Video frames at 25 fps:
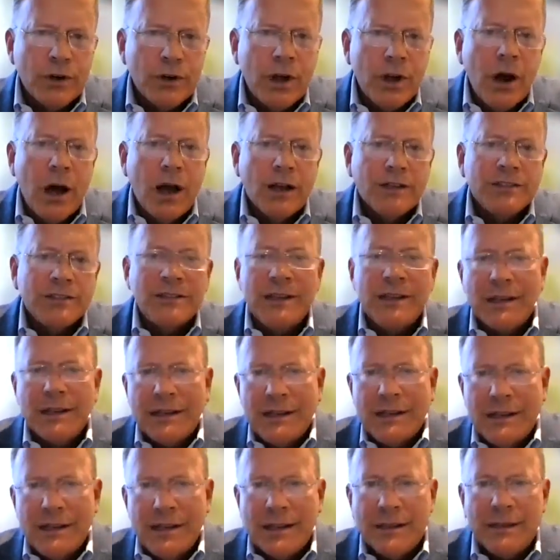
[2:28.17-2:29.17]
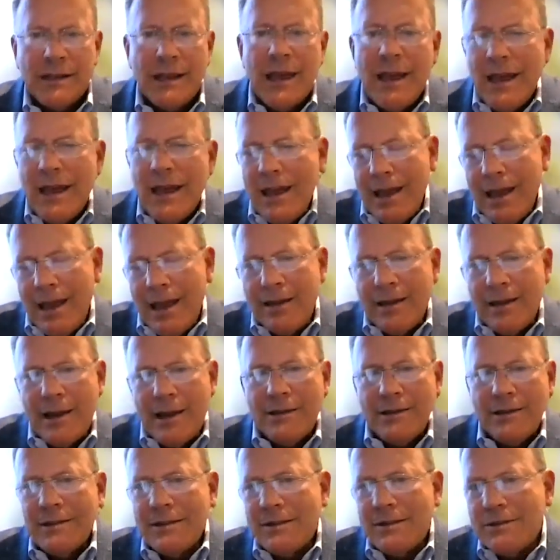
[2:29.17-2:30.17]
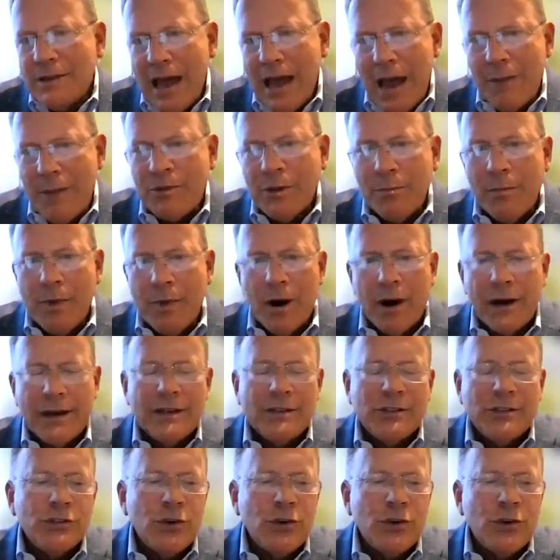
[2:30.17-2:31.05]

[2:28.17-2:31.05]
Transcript: cost and time to market.